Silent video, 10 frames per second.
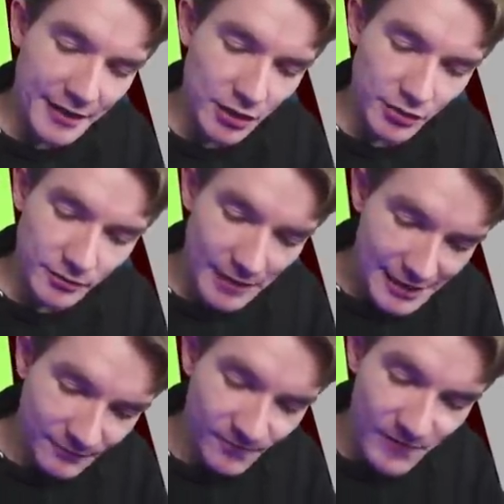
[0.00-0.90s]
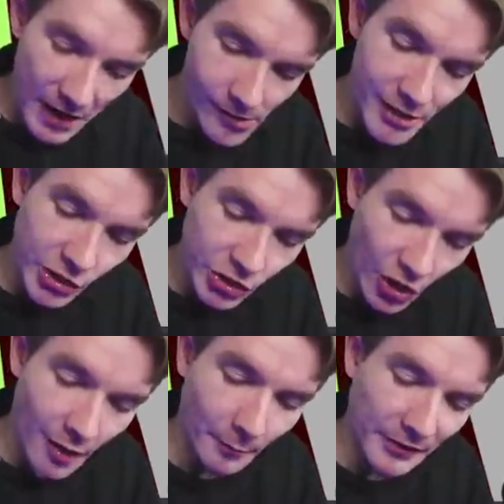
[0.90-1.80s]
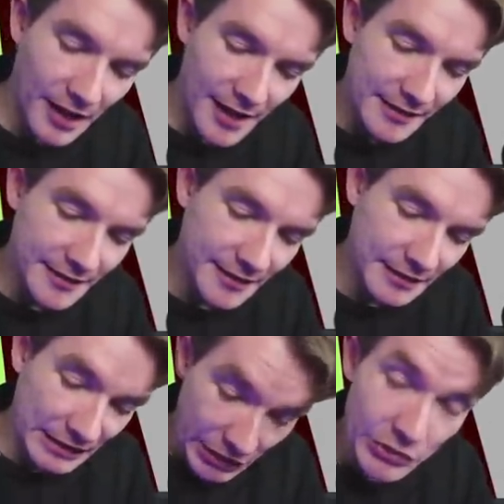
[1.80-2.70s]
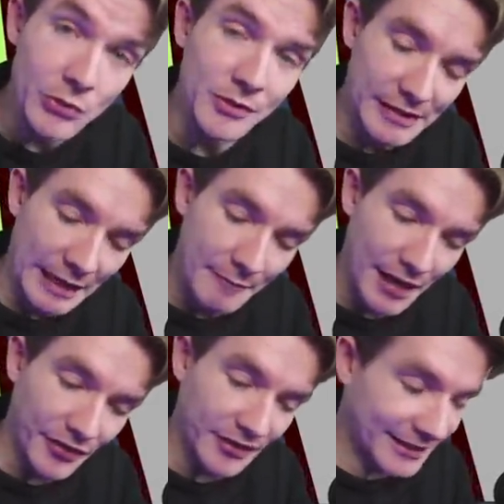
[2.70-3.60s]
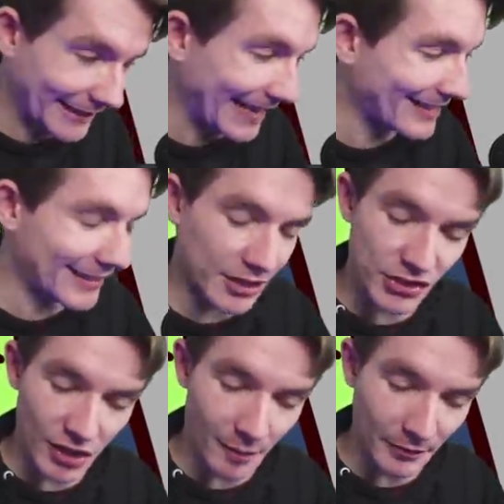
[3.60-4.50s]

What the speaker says: He has very sharp lines, and he used that method to get these sharp